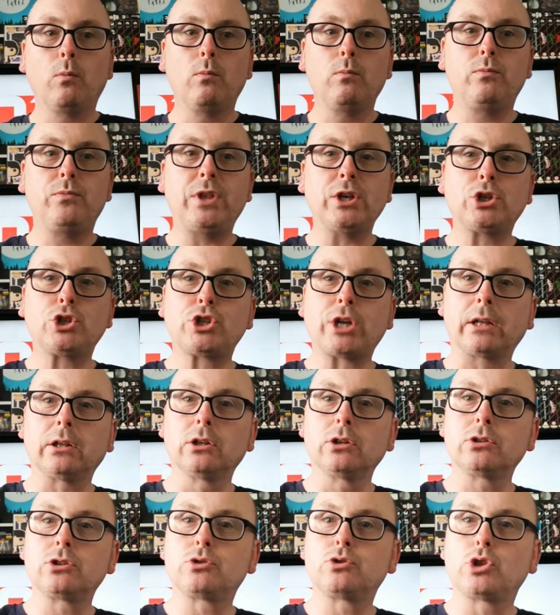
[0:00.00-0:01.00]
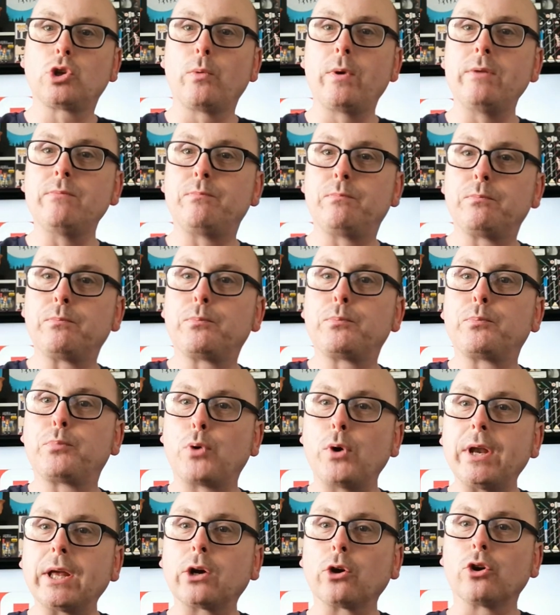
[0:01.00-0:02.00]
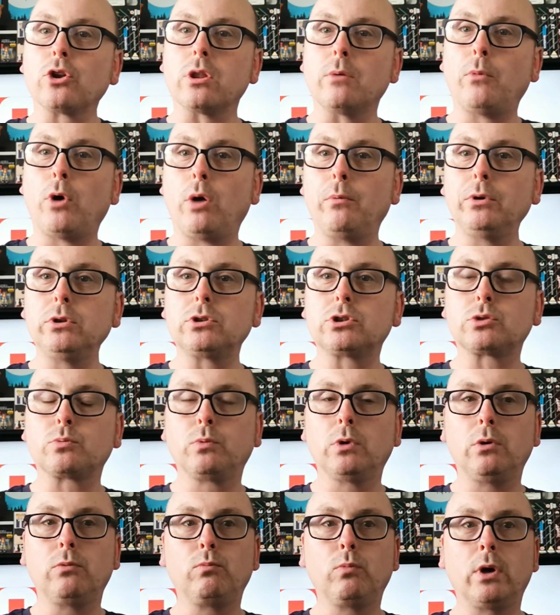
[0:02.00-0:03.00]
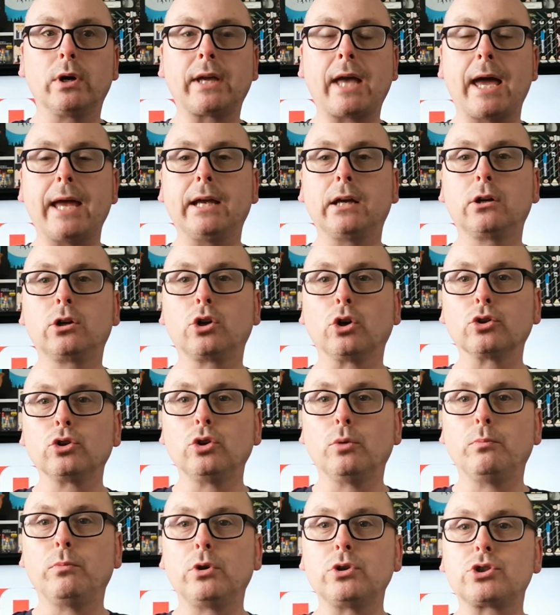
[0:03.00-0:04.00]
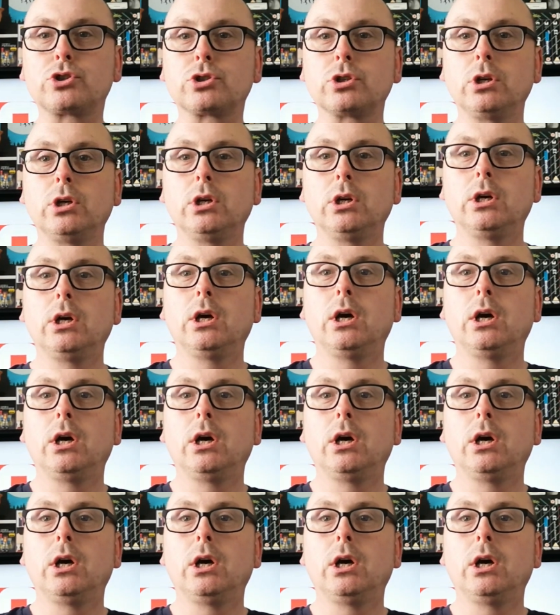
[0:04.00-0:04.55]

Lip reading: This channel's doing pretty good at the moment. We're getting good numbers